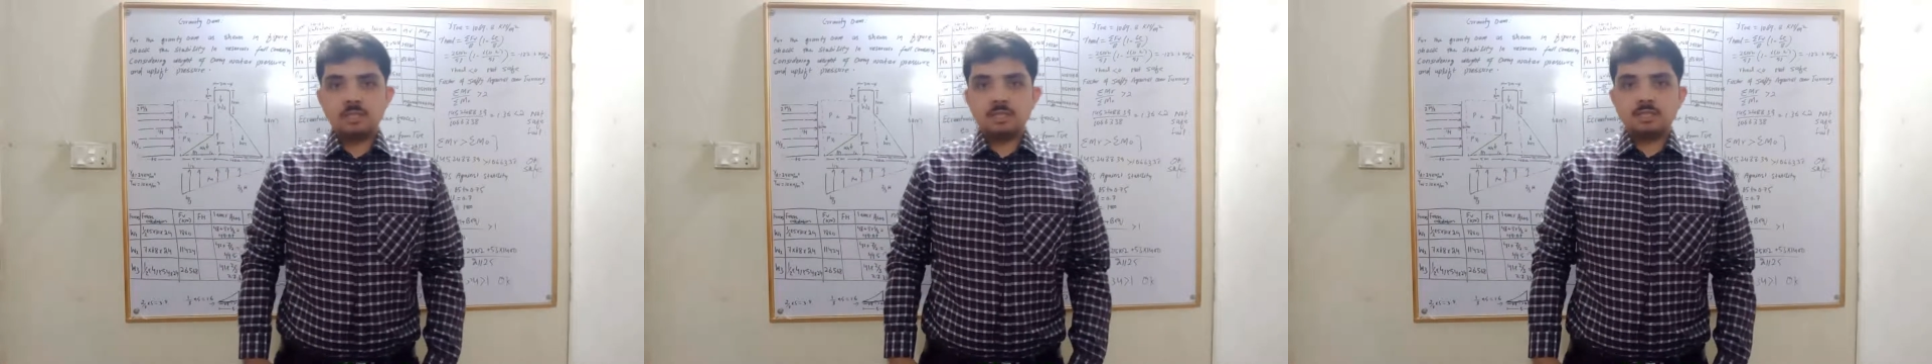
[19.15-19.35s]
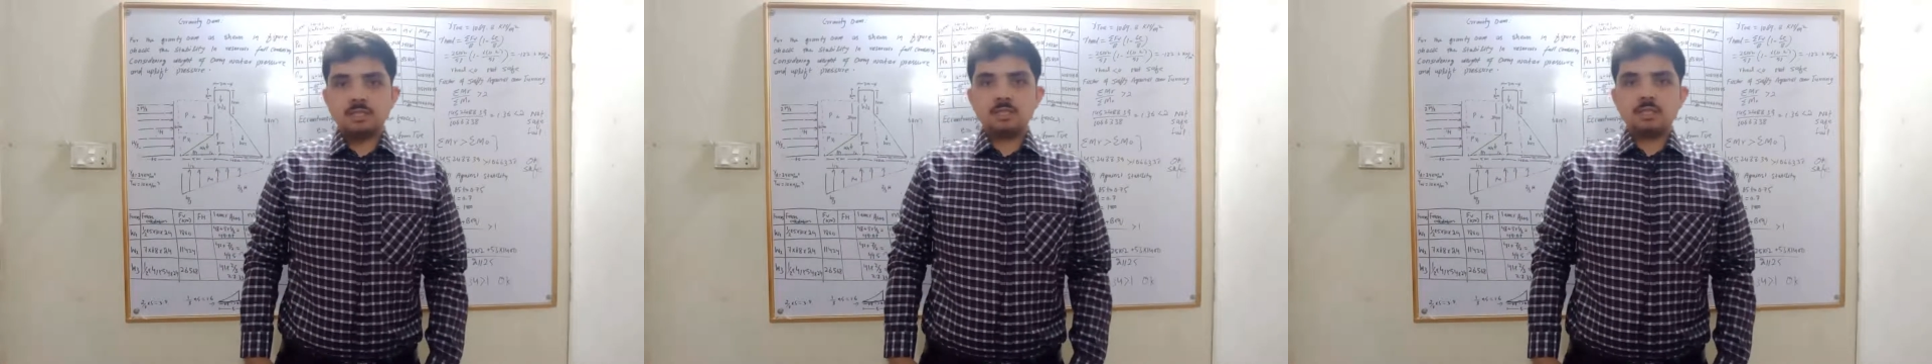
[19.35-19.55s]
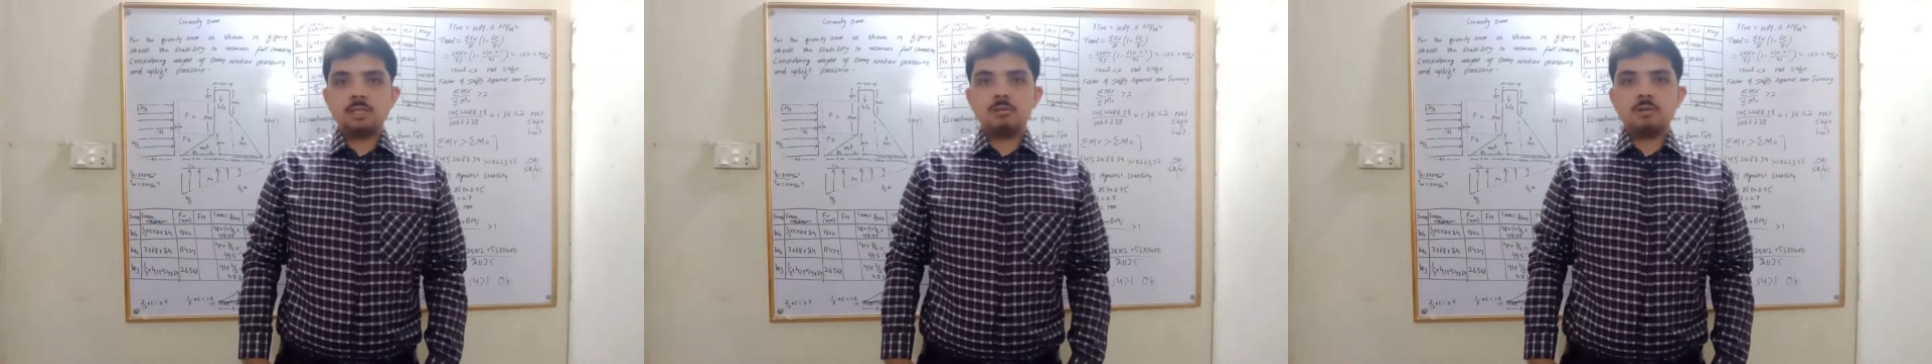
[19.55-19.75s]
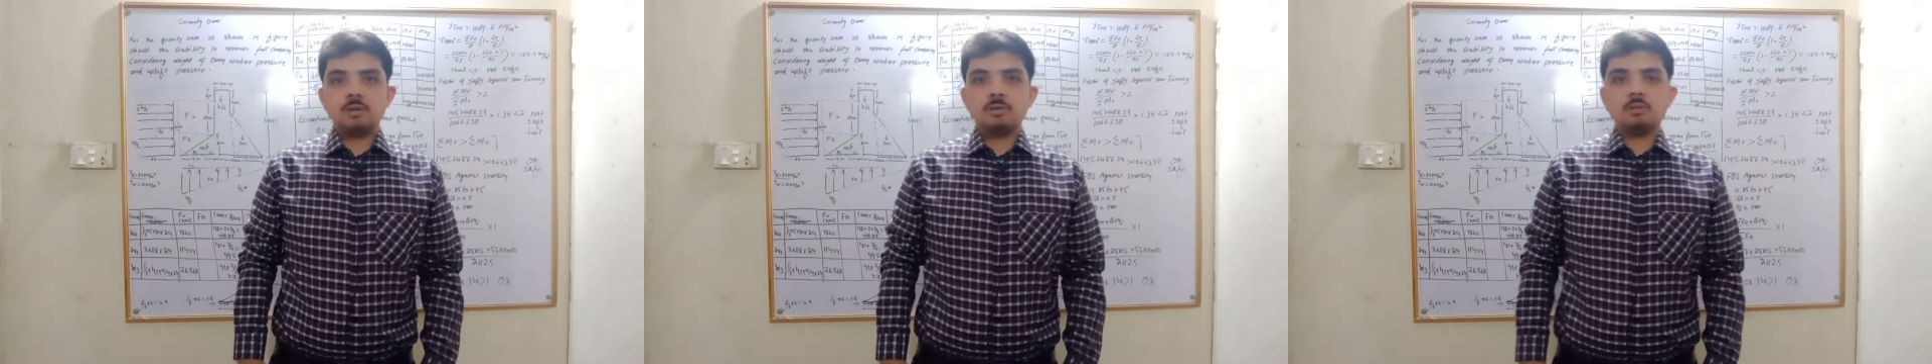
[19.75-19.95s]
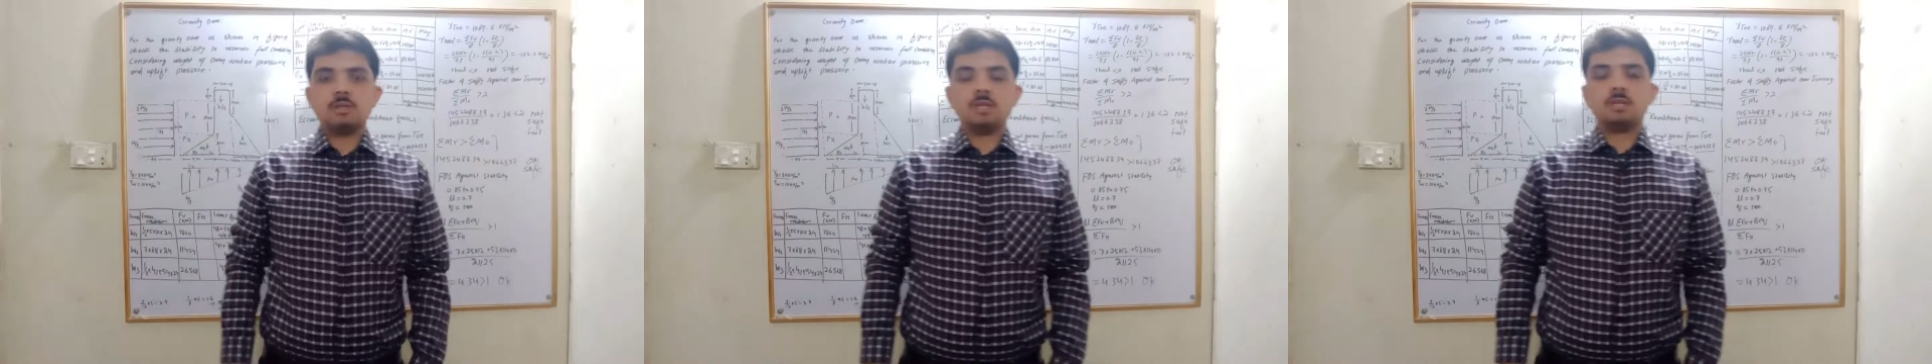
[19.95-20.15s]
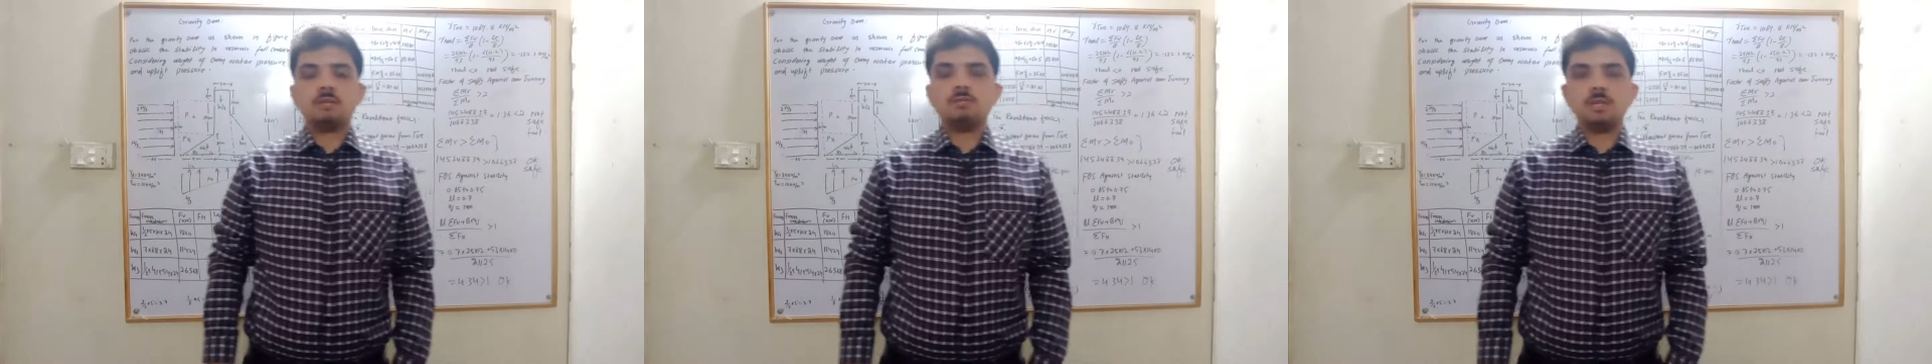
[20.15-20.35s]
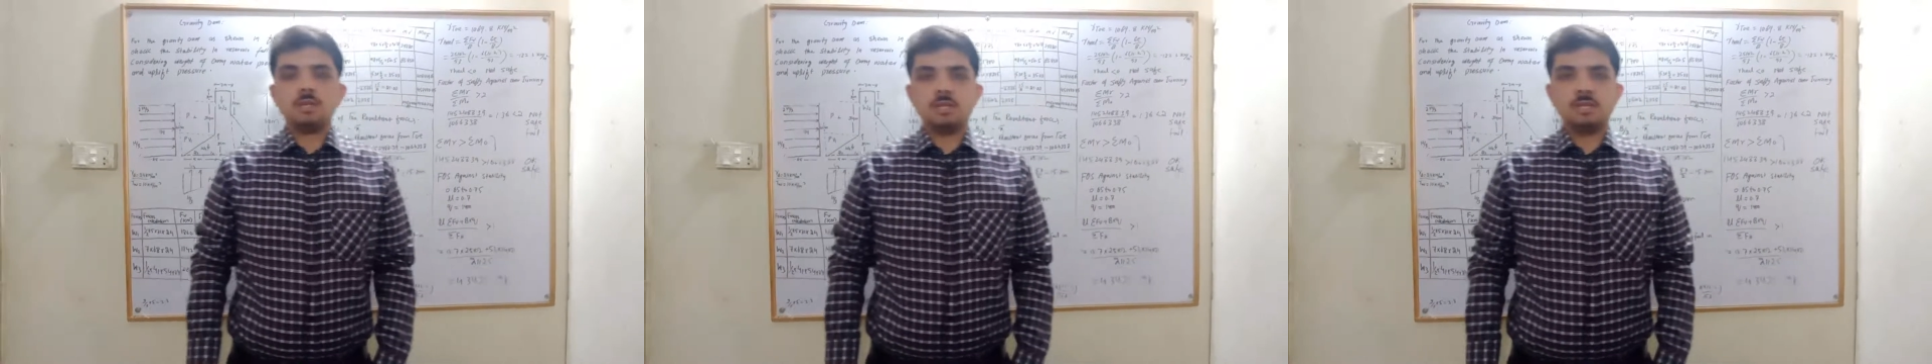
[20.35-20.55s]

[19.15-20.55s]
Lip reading: studied about that what